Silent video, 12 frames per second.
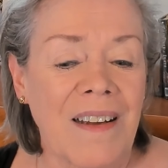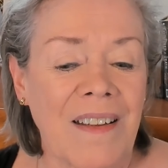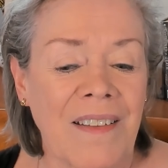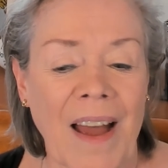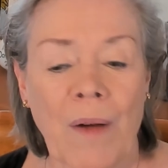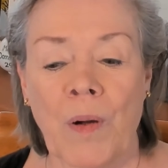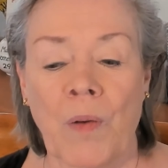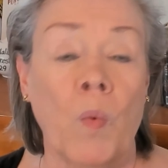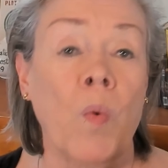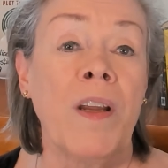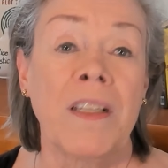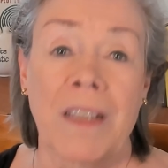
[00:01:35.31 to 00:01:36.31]
That would
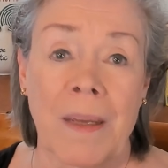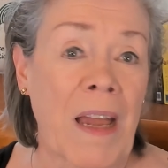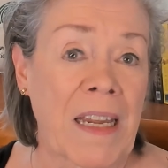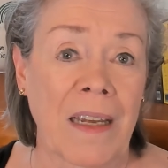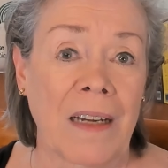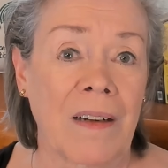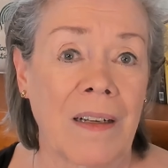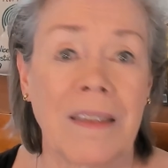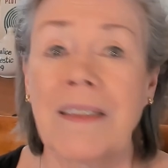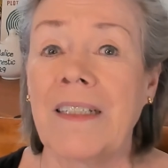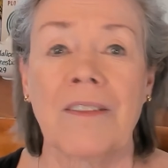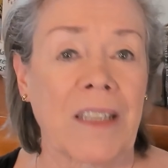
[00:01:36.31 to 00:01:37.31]
really make it
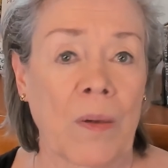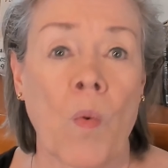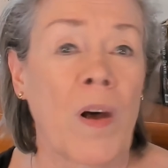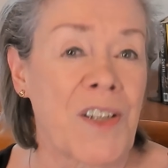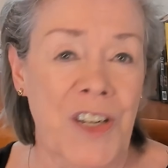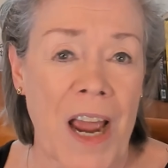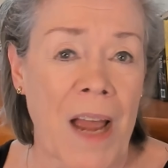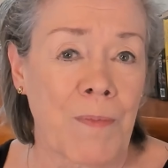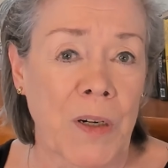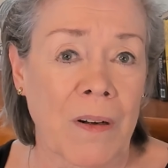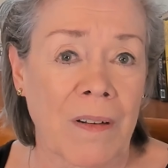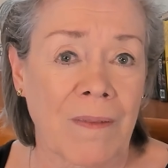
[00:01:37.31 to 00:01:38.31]
clearly one chapter.